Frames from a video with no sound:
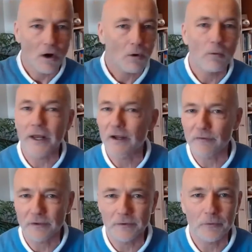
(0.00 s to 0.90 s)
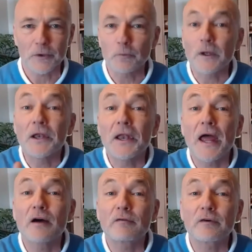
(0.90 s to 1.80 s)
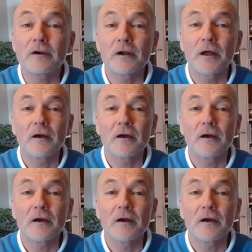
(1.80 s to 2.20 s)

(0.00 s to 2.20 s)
whatever, you will never